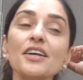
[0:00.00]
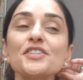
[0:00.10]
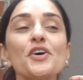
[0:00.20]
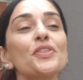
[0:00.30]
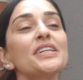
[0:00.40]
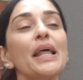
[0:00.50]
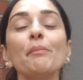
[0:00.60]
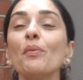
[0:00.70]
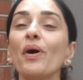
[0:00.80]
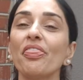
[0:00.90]
So the
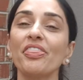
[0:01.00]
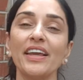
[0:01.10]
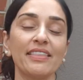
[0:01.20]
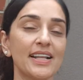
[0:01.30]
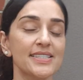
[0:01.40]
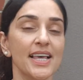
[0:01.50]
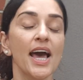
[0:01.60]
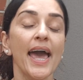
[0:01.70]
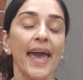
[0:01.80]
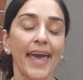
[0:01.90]
number one thing that's
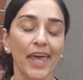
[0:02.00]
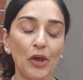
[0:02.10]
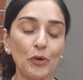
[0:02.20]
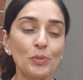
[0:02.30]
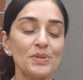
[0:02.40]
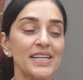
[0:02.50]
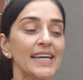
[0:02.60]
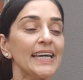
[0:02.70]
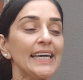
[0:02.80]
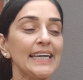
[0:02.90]
helped
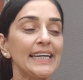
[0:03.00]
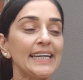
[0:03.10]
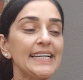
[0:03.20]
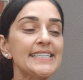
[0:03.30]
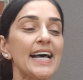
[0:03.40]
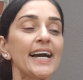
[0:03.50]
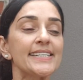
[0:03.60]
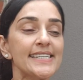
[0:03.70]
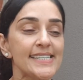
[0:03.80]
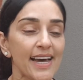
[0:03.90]
is I
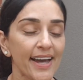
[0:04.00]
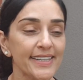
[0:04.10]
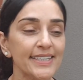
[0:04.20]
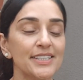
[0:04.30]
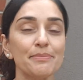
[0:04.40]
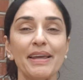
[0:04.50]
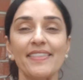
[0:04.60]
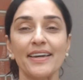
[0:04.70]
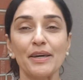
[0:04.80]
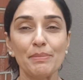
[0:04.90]
decided to make
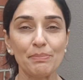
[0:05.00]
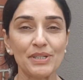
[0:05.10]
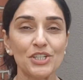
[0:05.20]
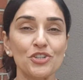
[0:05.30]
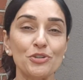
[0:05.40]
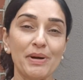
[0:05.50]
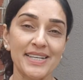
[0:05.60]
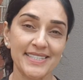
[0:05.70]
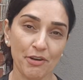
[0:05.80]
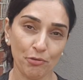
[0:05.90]
that commitment to
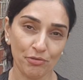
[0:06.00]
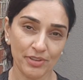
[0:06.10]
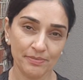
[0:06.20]
myself.